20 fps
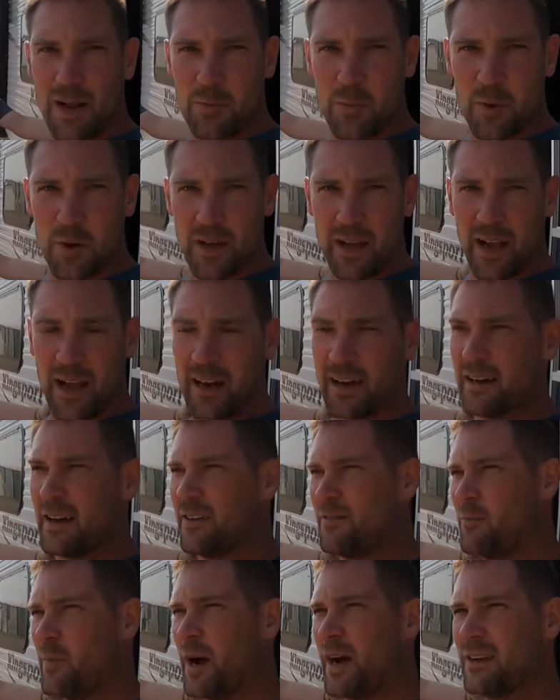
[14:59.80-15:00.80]
not putting on
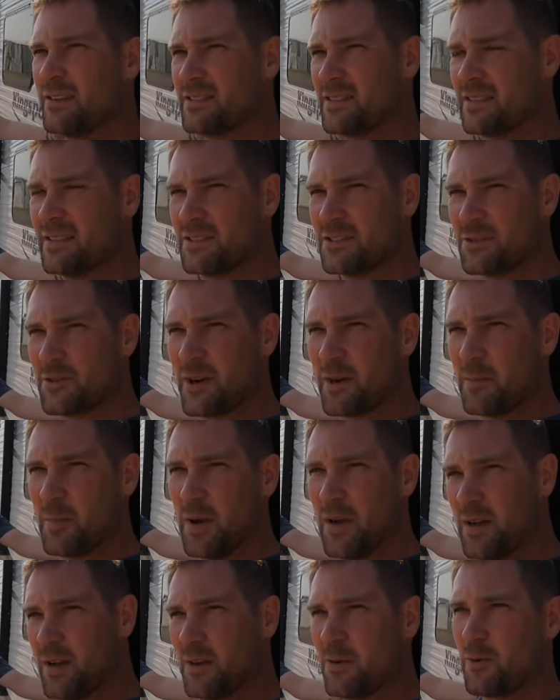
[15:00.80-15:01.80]
enough miles in this trip,
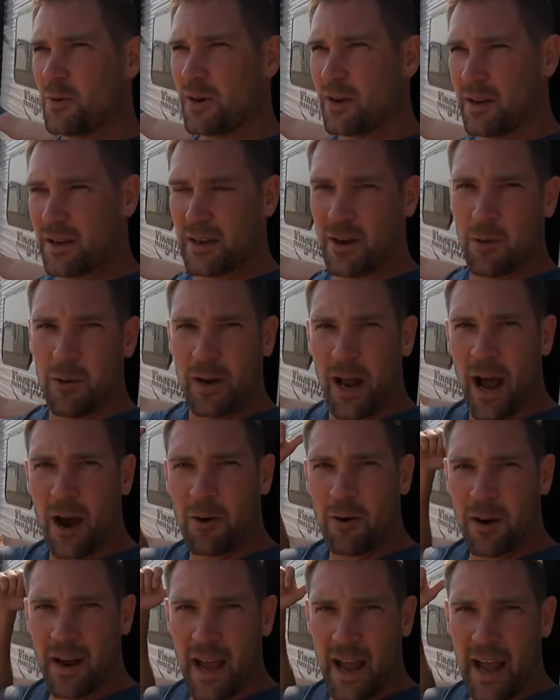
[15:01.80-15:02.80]
we're going to go an
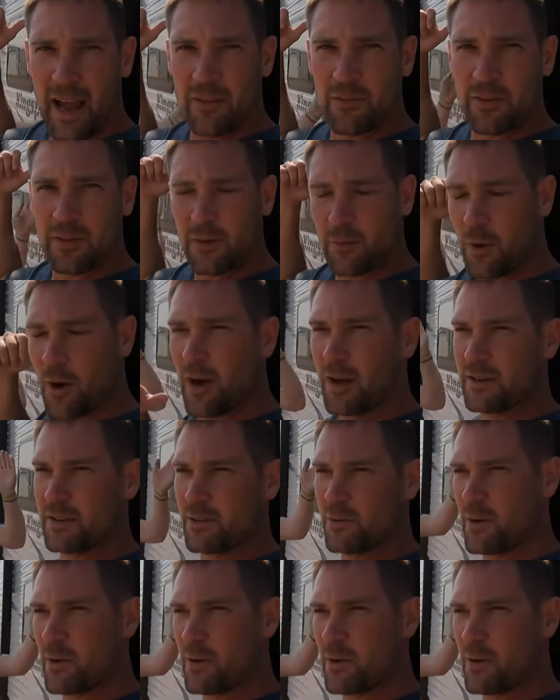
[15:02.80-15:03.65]
hour and a half in the wrong